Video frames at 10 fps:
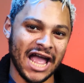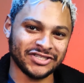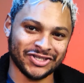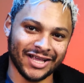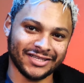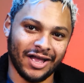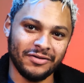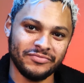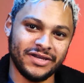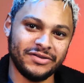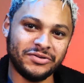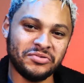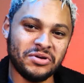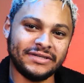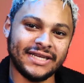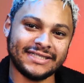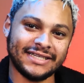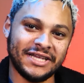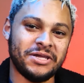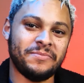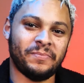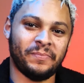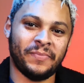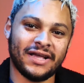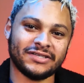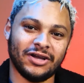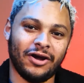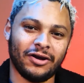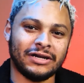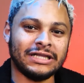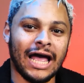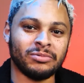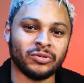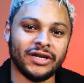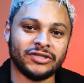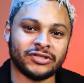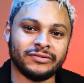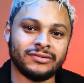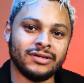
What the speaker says: I checked out the new Disney Pixar collaboration